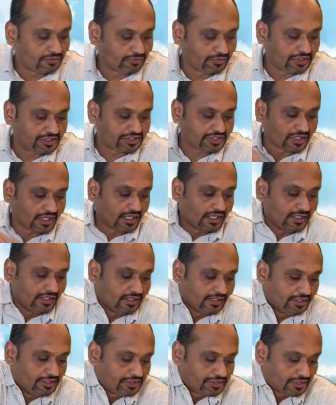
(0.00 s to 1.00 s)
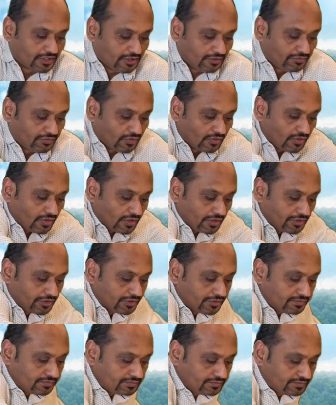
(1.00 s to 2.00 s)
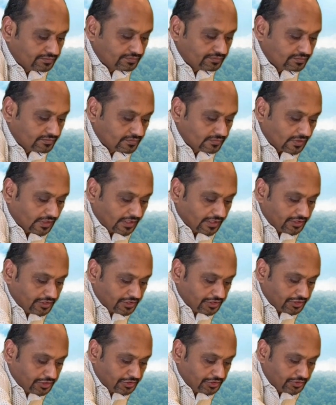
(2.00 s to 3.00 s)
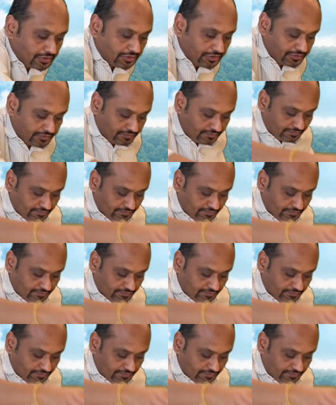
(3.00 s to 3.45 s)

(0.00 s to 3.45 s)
which I initially forgot to. I can just show you,